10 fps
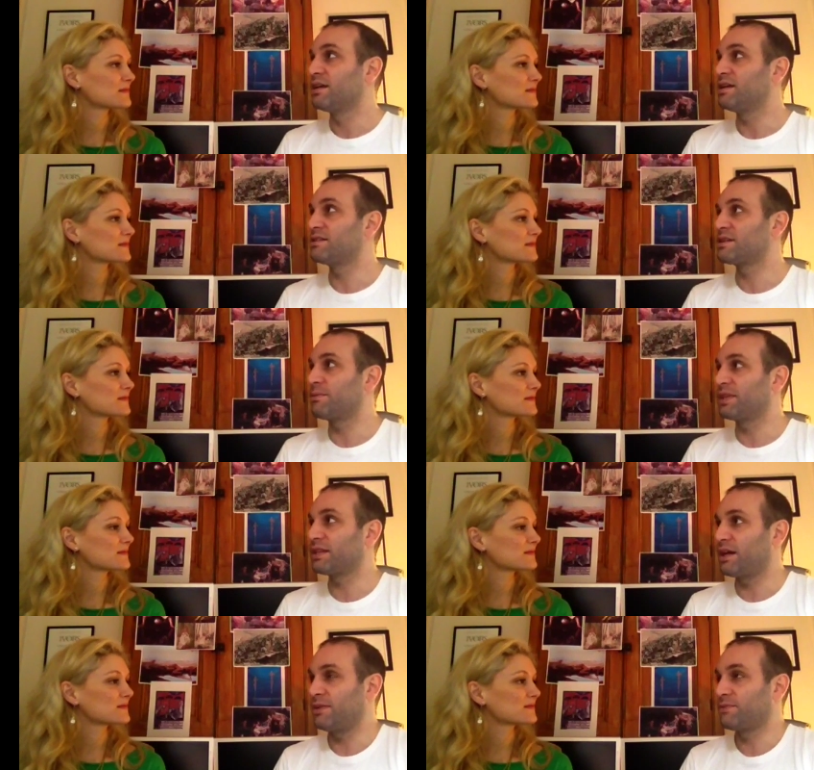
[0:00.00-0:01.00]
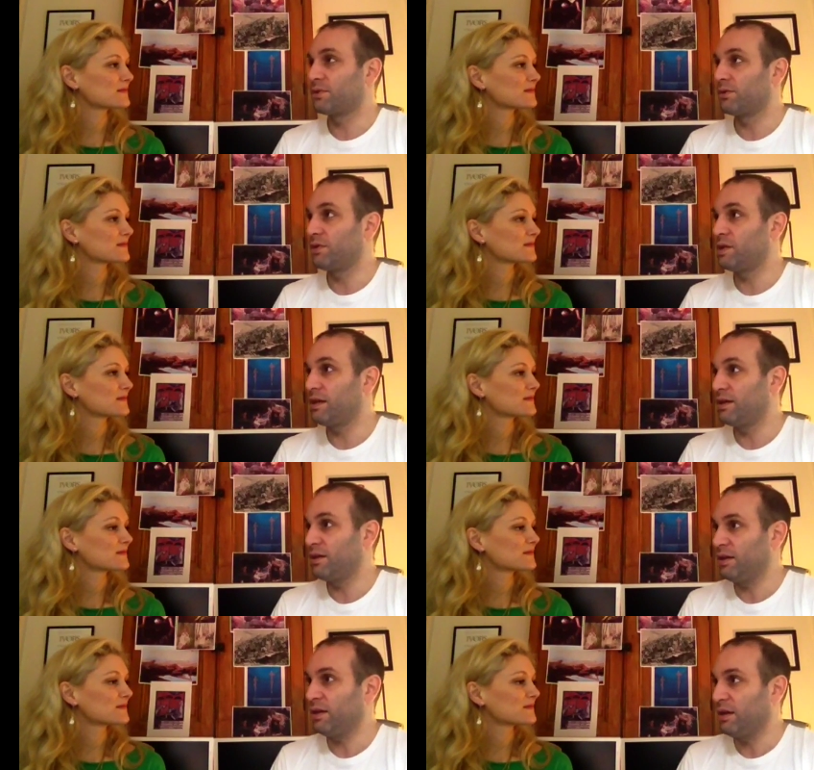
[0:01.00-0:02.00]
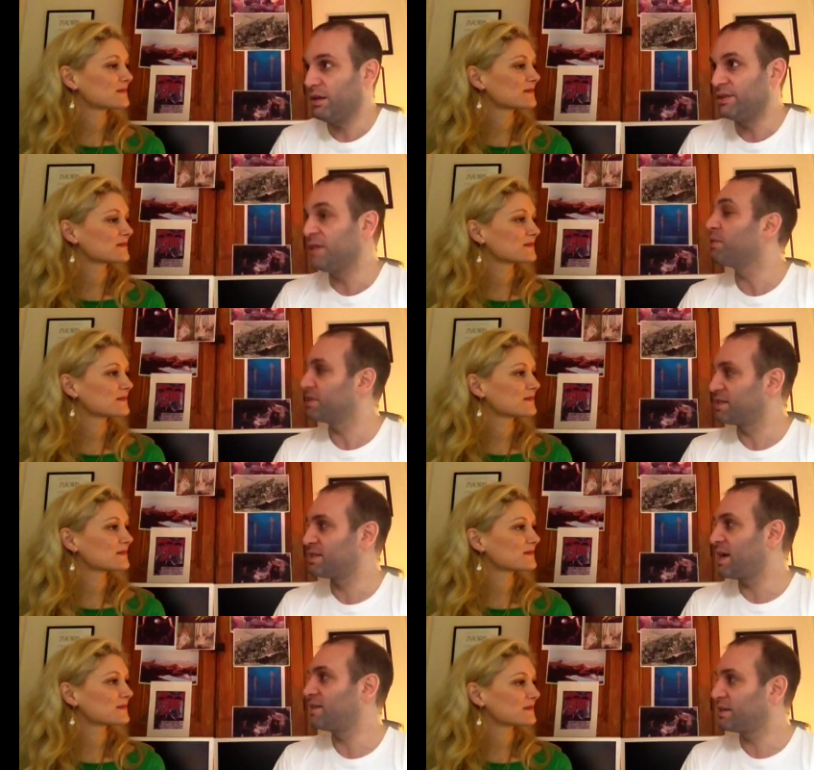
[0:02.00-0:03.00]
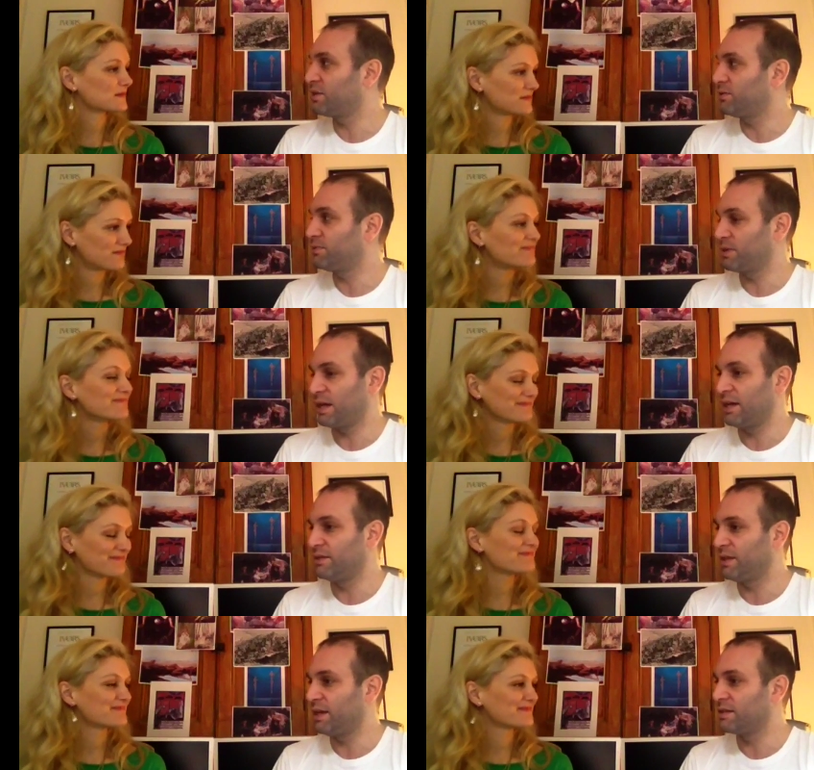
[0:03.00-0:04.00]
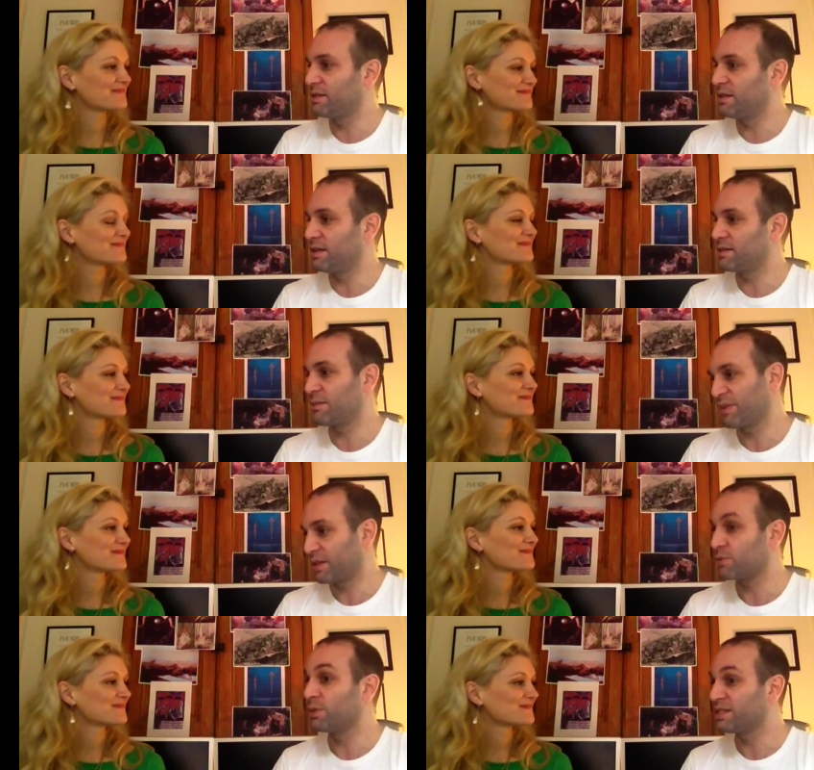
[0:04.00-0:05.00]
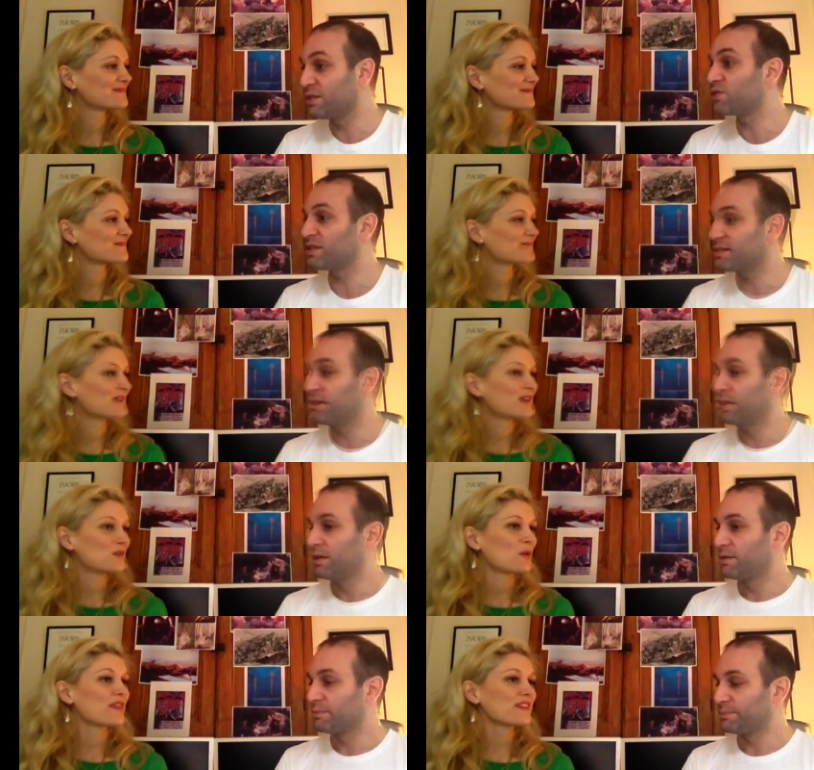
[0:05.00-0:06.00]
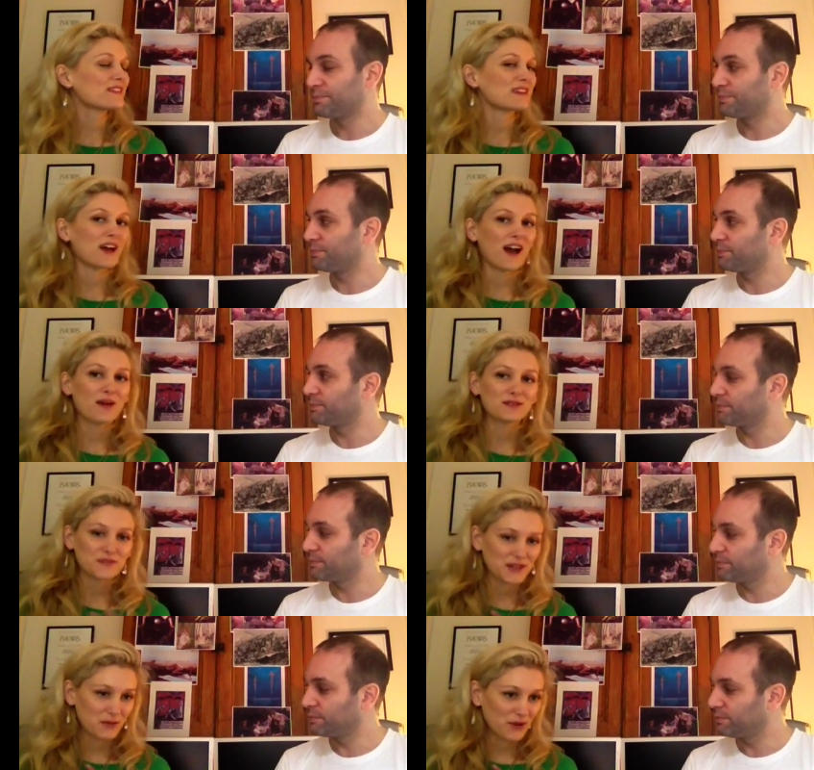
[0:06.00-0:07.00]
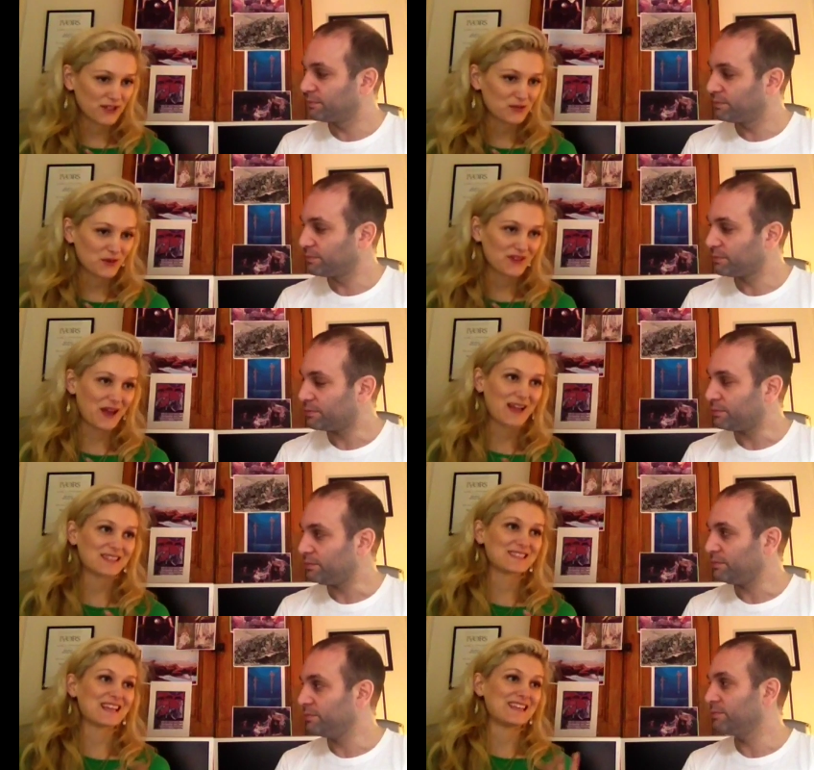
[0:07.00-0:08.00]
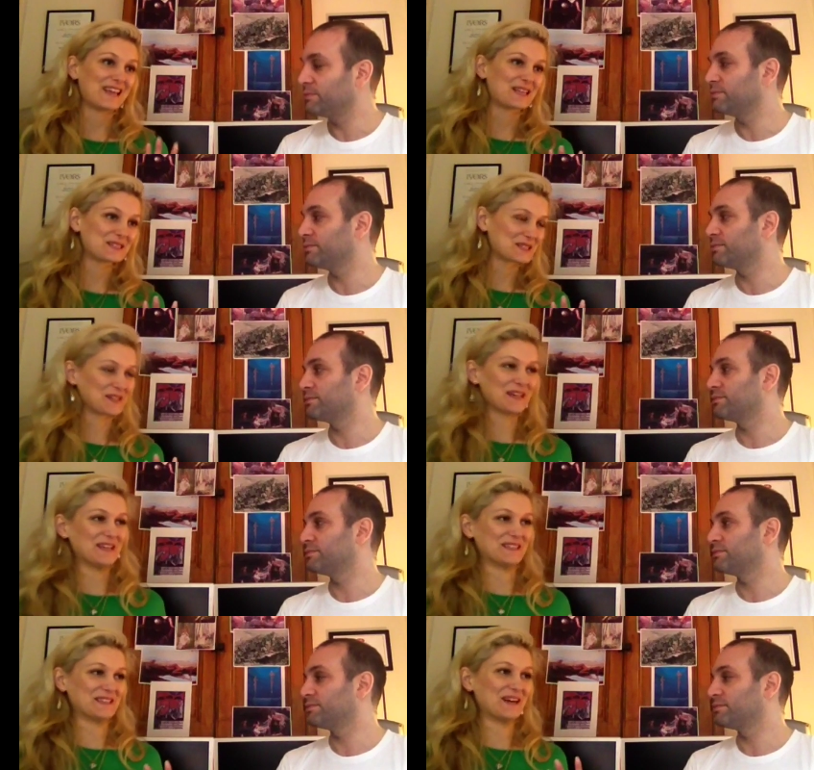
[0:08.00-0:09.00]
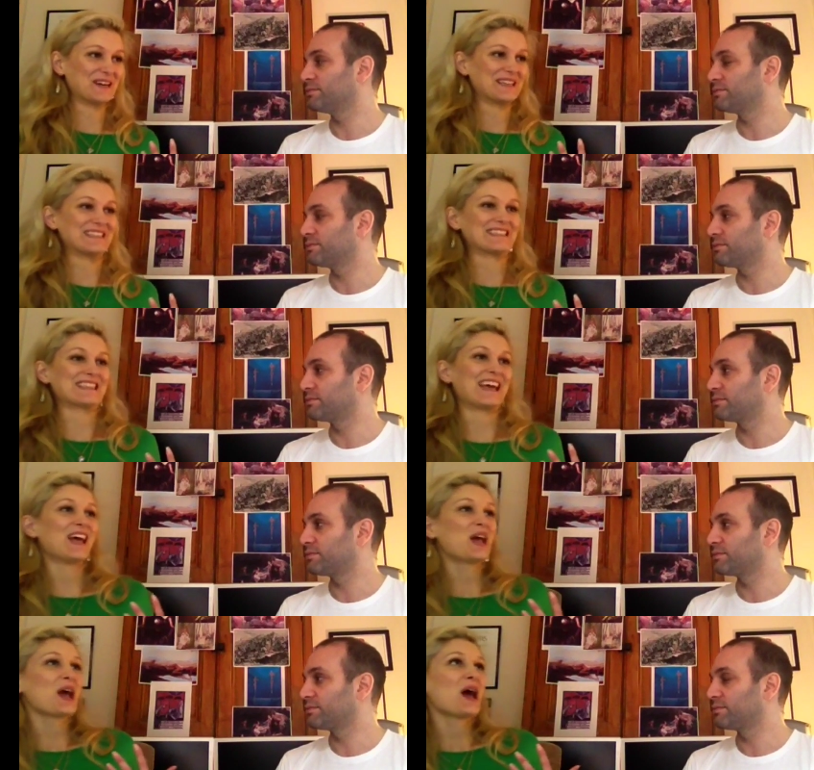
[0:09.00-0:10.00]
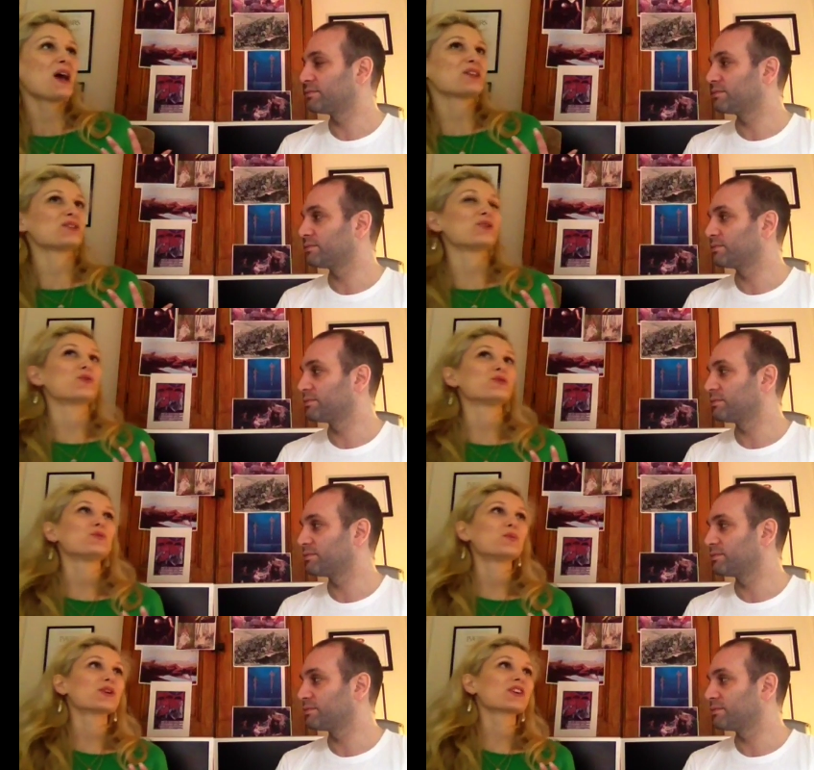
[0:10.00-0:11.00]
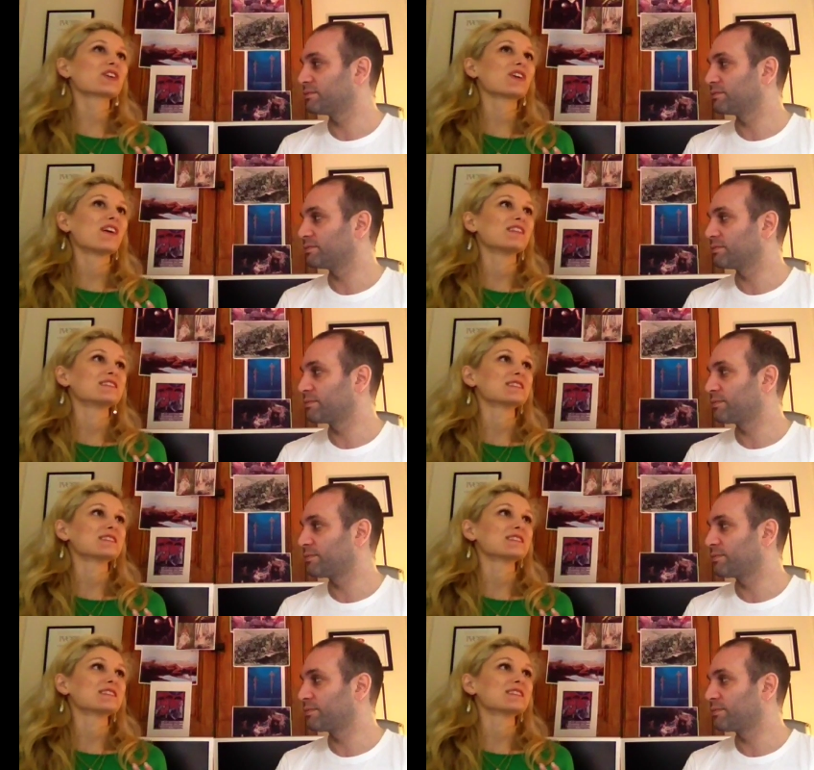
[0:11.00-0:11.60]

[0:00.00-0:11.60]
Speaker 1: is something that I've got. a deep understanding of, mm-hmm. and, and it's something that's always interested
Speaker 2: me. One thing that I was very impressed with as a dancer and as an artist is that you know, you work on